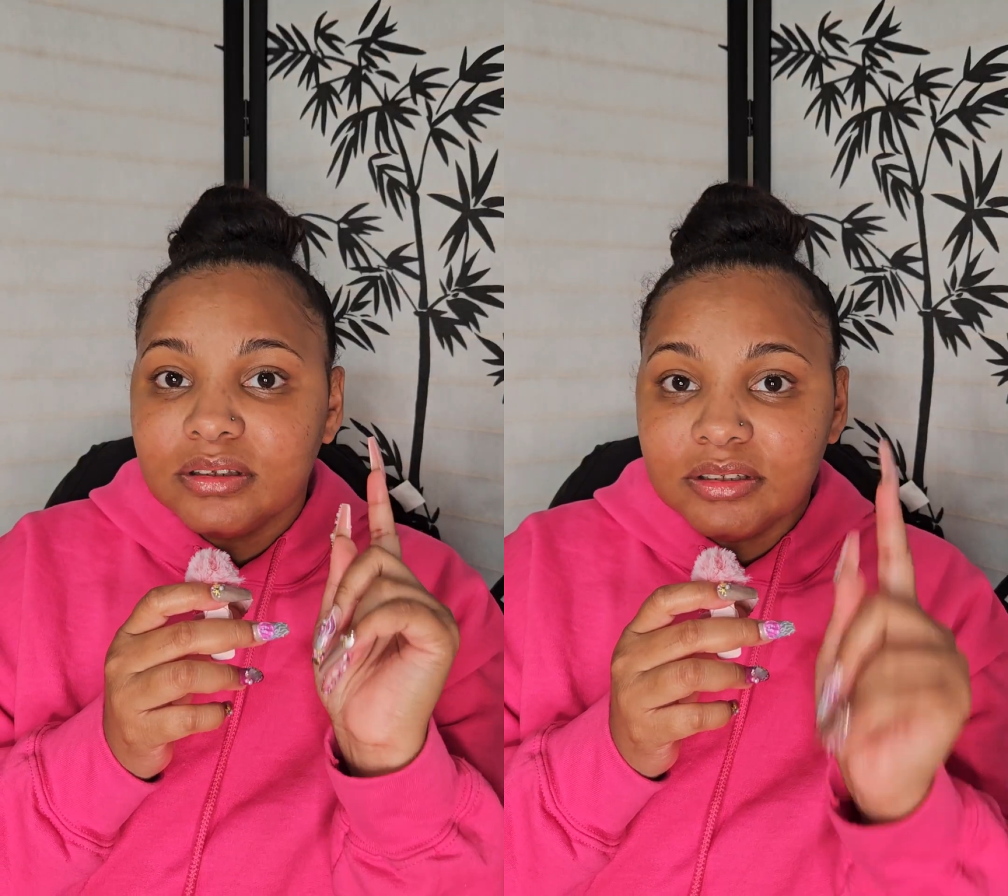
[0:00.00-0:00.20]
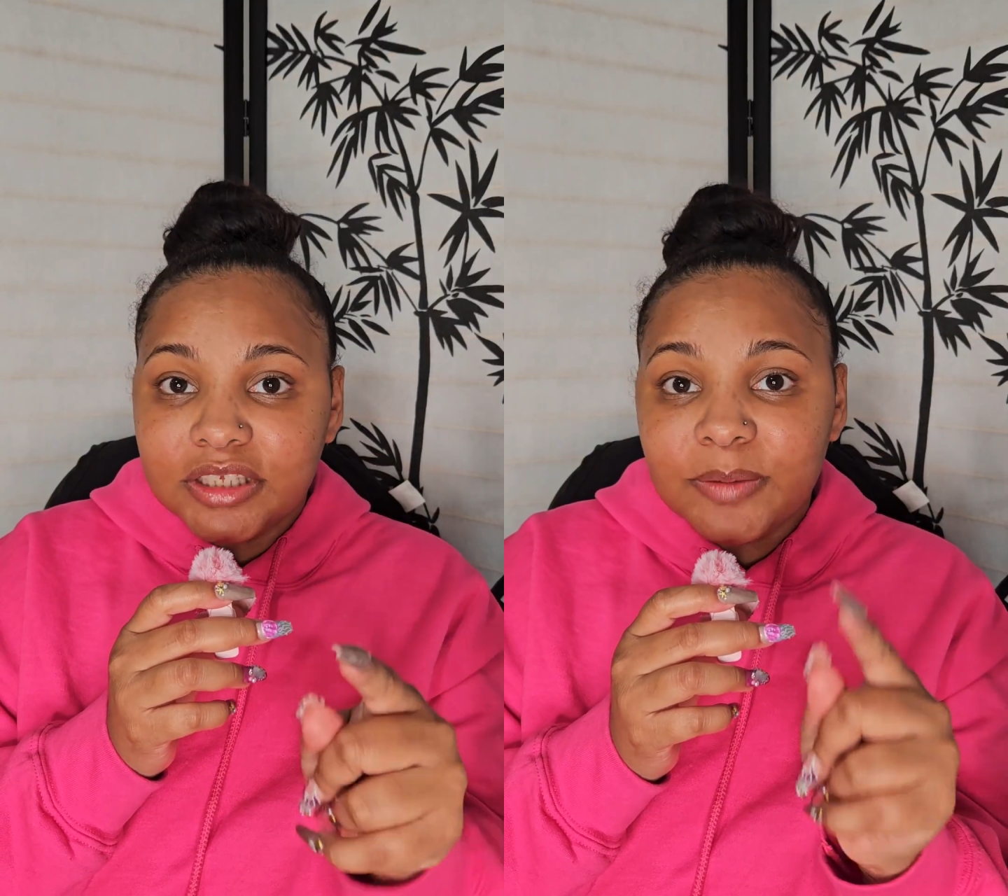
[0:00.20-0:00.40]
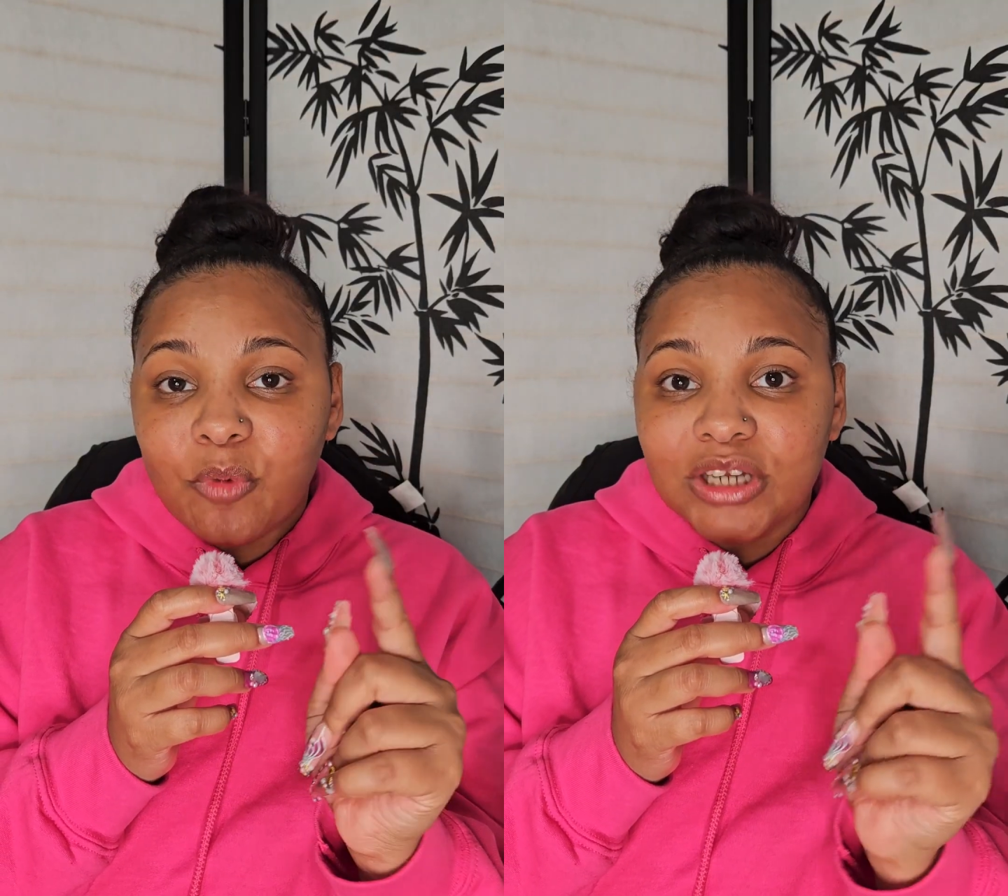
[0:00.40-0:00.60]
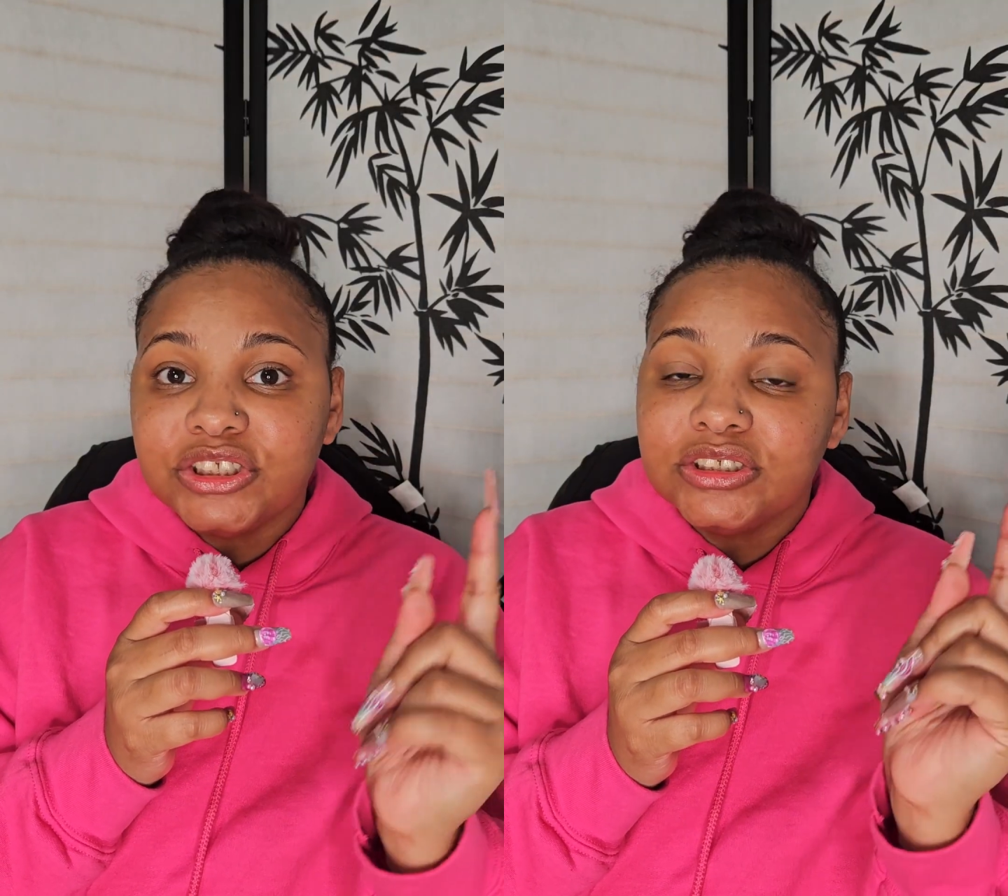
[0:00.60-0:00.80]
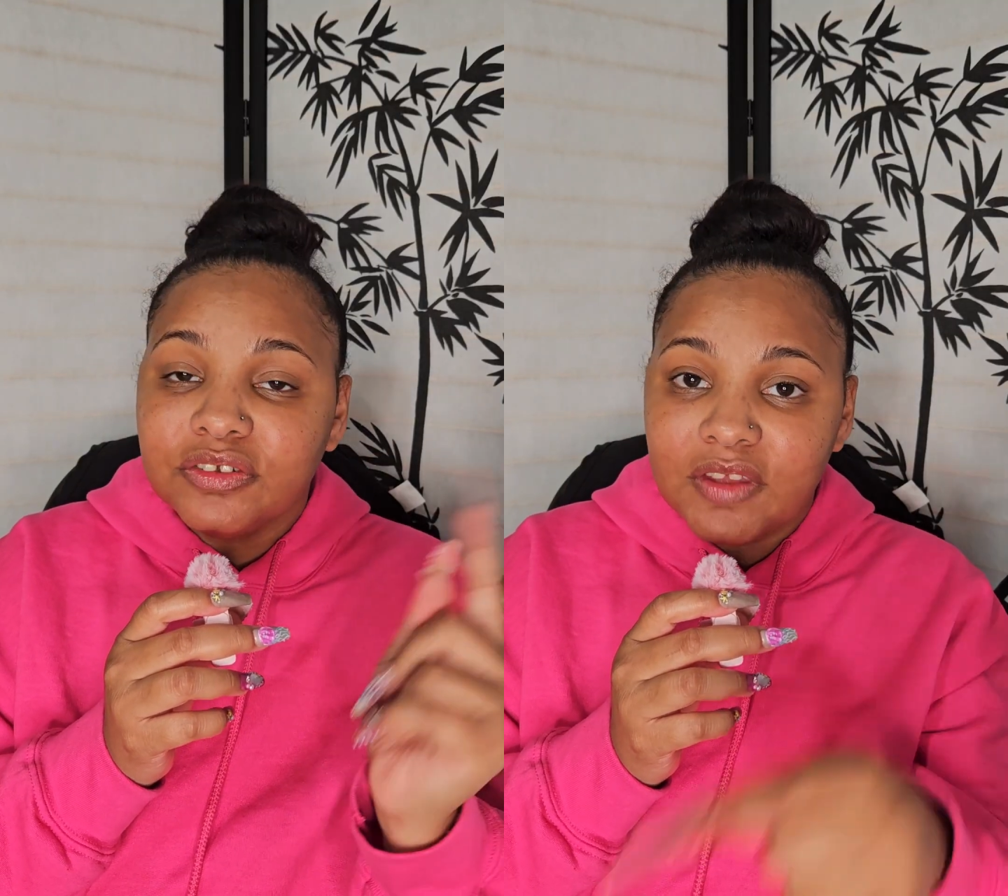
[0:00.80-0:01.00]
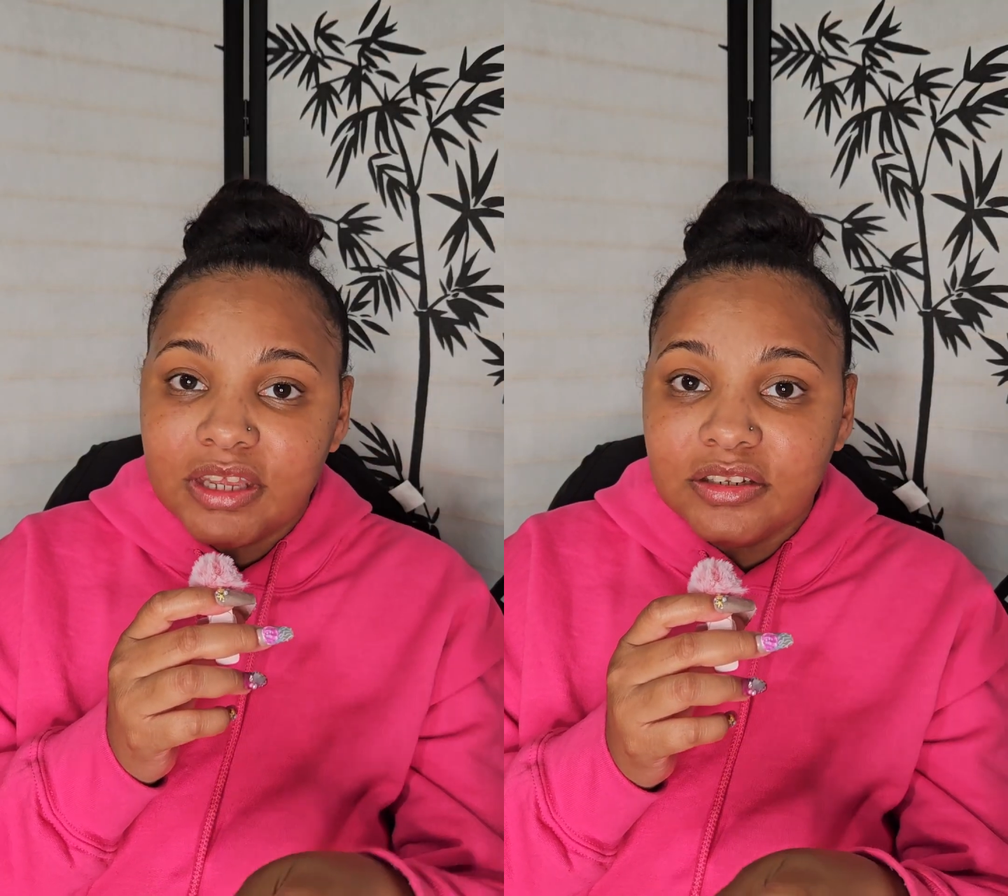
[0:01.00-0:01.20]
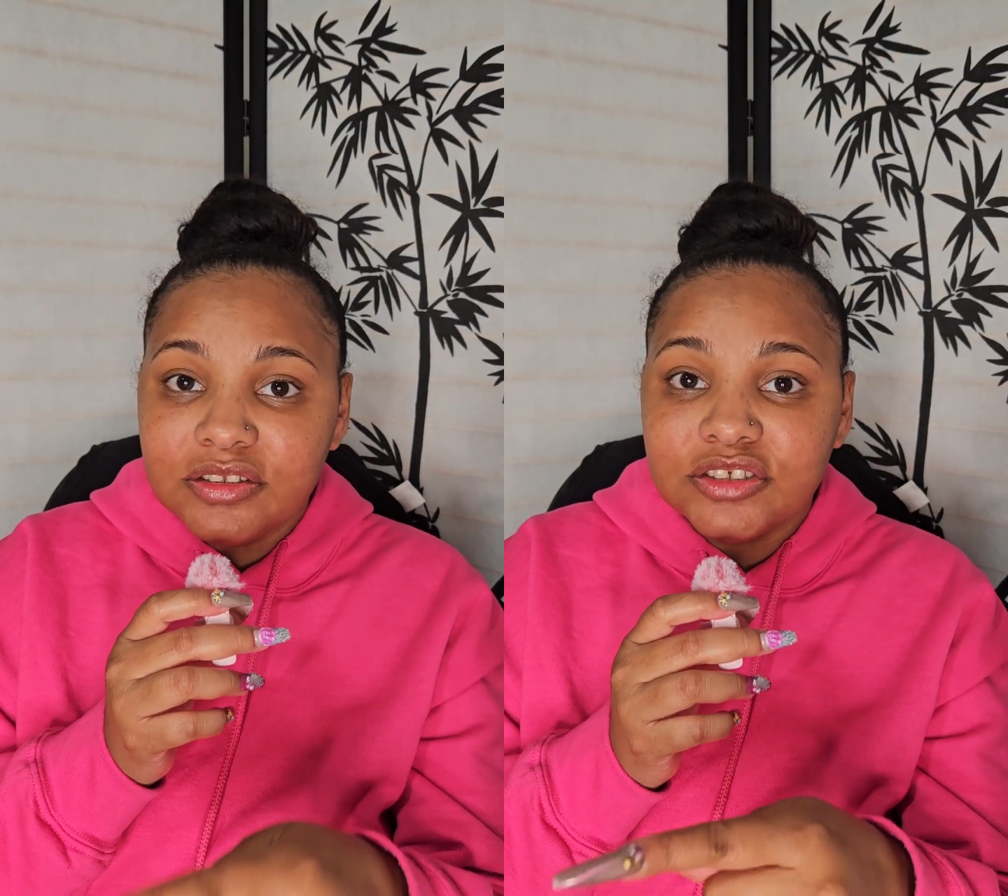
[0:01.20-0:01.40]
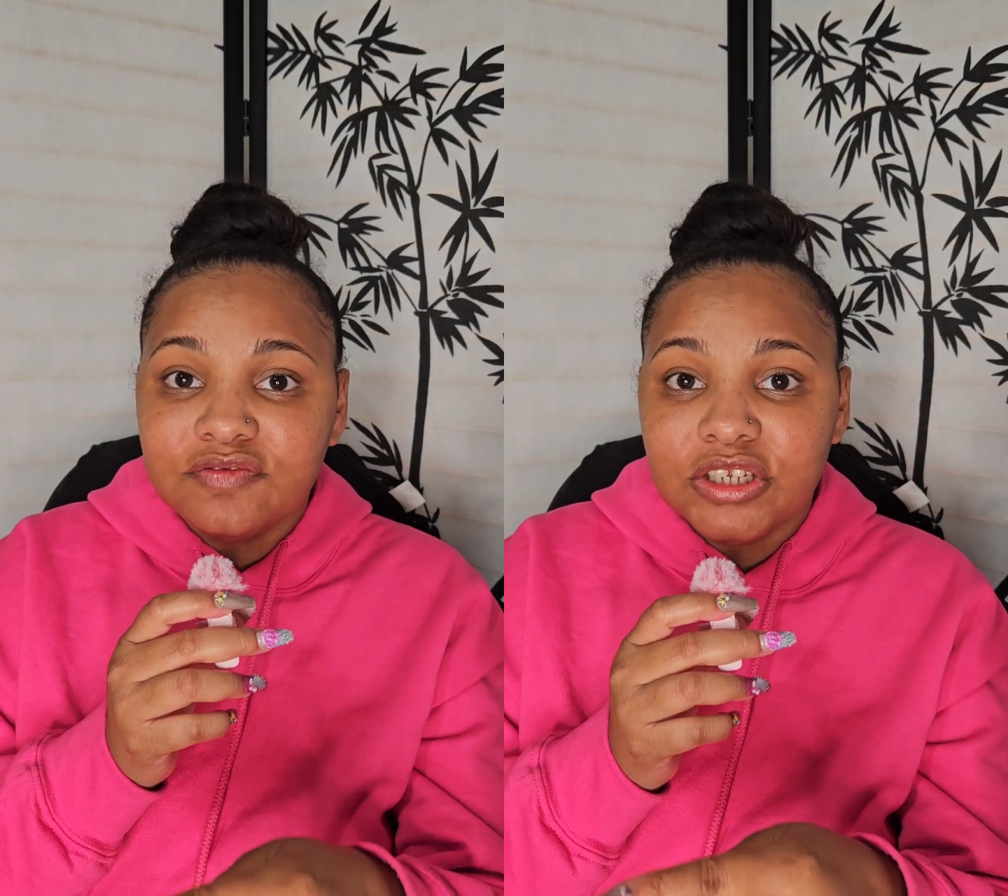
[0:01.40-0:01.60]
keep watching to the end of
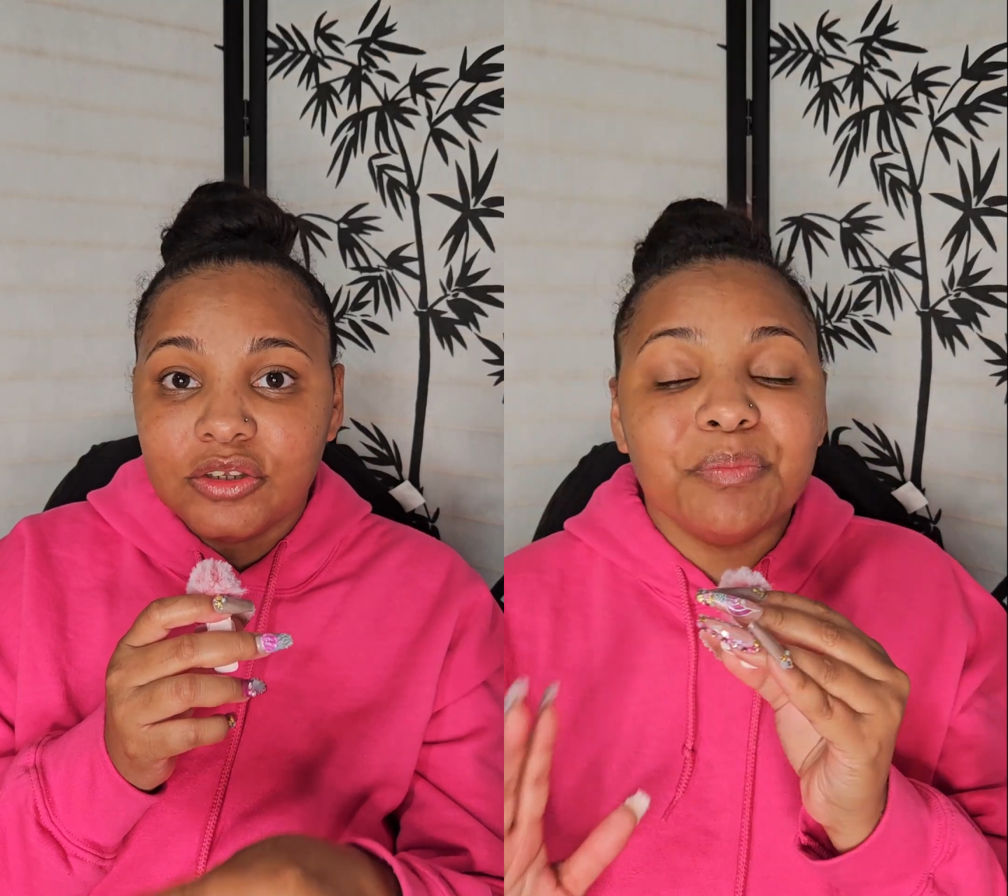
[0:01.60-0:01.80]
this video.